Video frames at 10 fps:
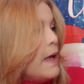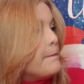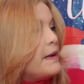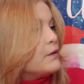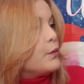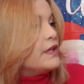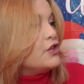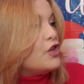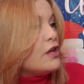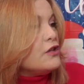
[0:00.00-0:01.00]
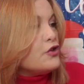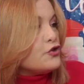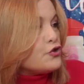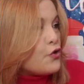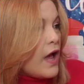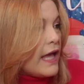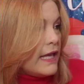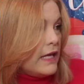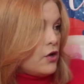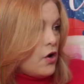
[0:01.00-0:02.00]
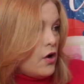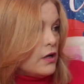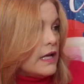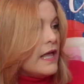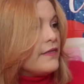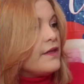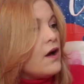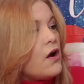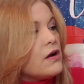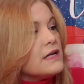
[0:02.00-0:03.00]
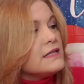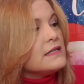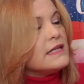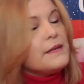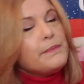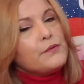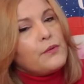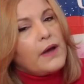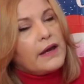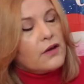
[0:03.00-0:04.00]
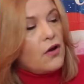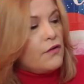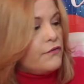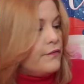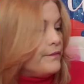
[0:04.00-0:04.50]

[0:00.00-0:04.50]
But when Dot tried it on, the harness slipped right off.